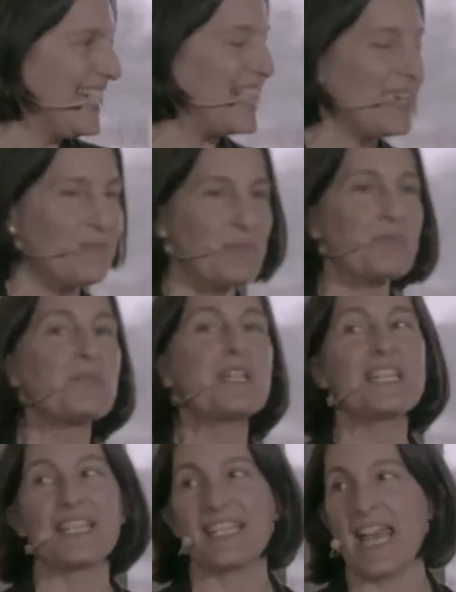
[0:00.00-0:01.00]
I'm
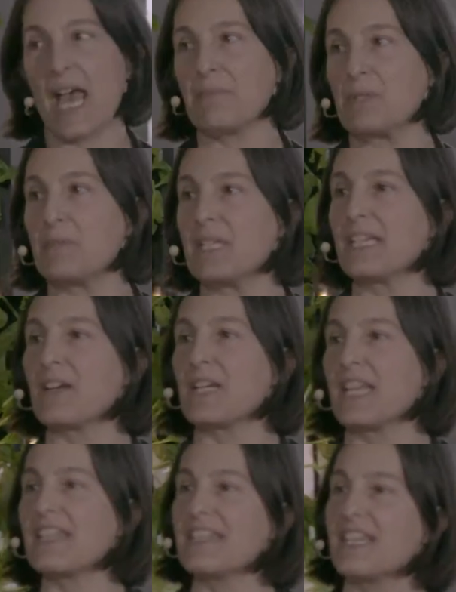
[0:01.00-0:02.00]
really happy to be here,
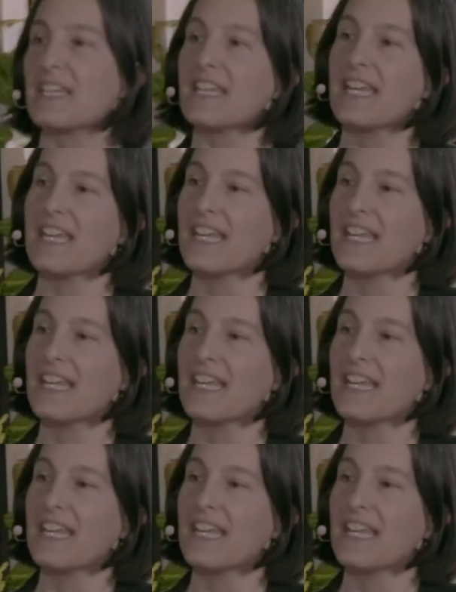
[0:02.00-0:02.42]
and I think